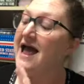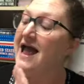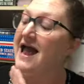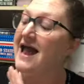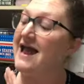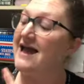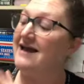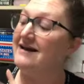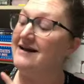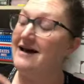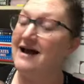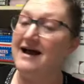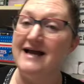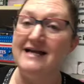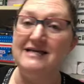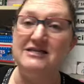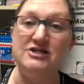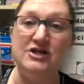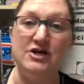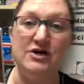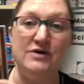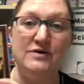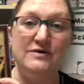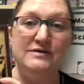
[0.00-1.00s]
and I
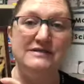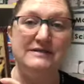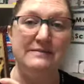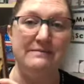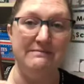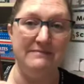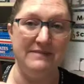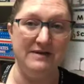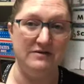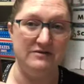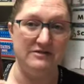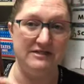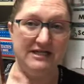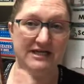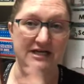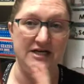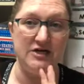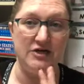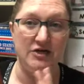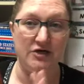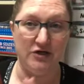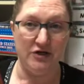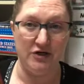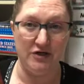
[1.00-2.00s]
chose
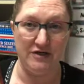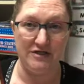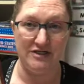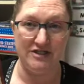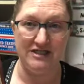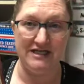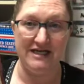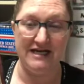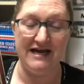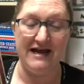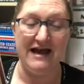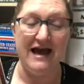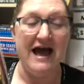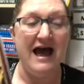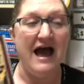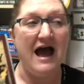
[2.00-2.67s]
Milton Hershey.